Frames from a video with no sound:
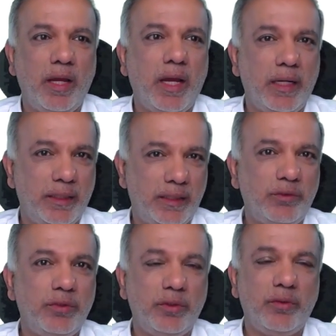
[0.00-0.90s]
and in
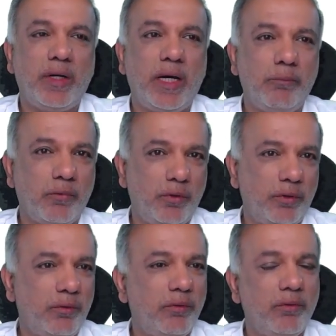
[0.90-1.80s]
this video I'm
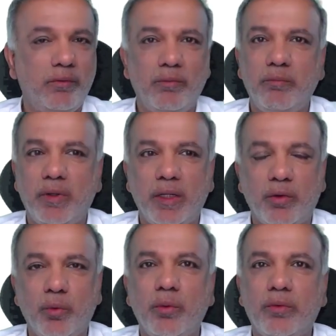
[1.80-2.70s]
going to uh,
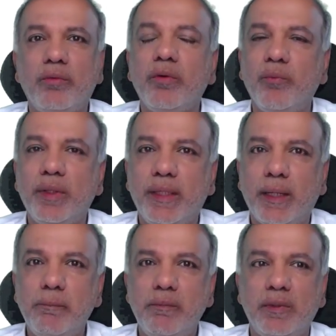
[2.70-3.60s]
go through with
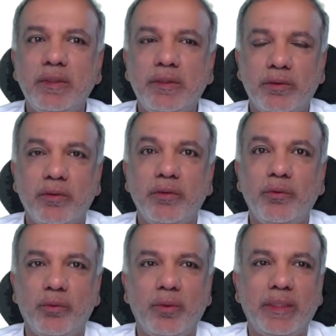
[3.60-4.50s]
them so
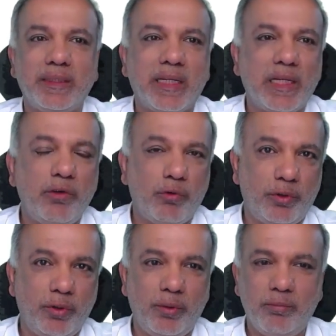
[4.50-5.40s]
you know exactly
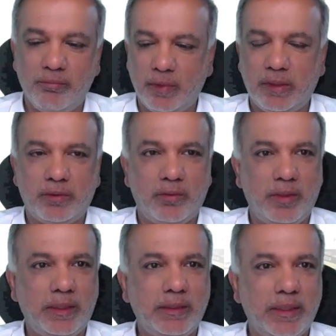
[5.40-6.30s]
what to do. So
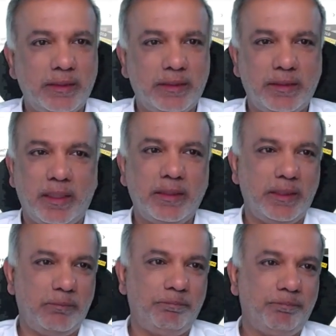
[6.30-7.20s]
let's get
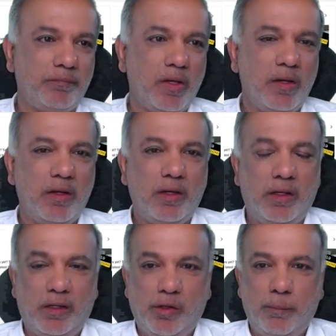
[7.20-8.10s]
started.
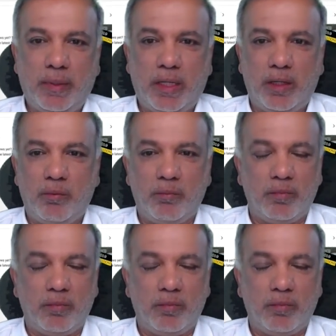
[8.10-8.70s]
Now,